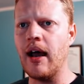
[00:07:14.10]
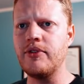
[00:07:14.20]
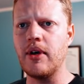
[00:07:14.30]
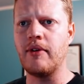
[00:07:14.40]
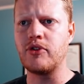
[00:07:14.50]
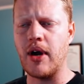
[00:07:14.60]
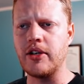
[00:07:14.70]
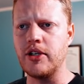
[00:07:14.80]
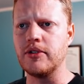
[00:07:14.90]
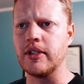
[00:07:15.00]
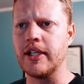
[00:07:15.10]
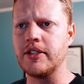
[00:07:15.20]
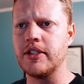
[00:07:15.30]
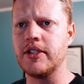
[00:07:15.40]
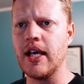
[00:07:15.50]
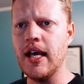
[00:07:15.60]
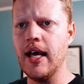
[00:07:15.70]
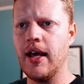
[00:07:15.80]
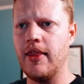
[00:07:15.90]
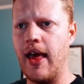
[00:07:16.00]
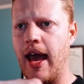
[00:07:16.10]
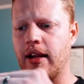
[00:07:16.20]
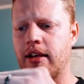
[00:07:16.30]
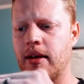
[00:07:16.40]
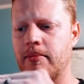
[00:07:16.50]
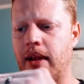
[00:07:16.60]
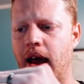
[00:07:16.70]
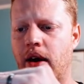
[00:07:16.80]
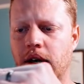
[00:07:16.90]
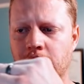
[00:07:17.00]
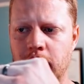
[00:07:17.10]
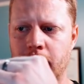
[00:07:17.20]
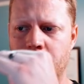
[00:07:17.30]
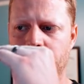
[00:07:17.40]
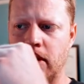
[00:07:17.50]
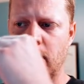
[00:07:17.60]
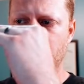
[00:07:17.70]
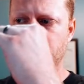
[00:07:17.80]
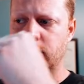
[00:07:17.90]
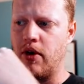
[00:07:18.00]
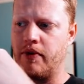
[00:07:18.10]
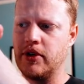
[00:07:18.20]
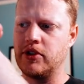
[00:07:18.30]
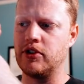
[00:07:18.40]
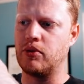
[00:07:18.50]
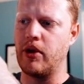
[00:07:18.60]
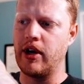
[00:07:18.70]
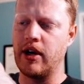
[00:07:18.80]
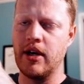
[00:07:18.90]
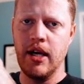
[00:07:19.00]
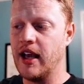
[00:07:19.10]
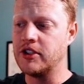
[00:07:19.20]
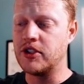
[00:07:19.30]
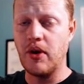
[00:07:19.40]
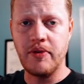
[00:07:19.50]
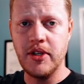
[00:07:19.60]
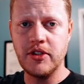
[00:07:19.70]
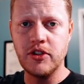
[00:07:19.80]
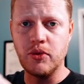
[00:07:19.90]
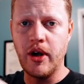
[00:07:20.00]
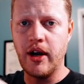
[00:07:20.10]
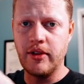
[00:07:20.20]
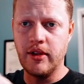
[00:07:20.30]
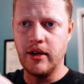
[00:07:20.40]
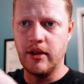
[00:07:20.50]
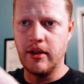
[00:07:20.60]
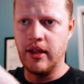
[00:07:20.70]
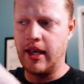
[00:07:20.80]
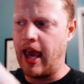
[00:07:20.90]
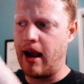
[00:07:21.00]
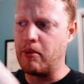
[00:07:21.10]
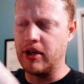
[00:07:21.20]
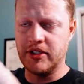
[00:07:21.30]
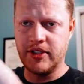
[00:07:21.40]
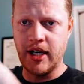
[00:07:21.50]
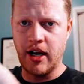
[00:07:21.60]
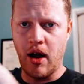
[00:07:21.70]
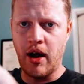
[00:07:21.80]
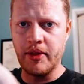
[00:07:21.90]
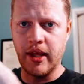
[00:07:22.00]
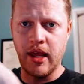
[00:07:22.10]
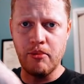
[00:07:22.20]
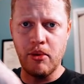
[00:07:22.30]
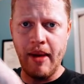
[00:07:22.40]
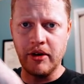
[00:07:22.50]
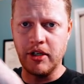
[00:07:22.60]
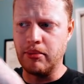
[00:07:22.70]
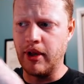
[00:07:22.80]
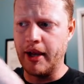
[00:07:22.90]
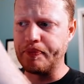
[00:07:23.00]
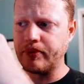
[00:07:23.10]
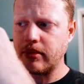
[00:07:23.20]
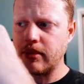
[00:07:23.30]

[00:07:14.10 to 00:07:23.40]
I've tried to use lenses that come down a little bit below, so if this is where the camera is sitting on the gimbal mounting plate,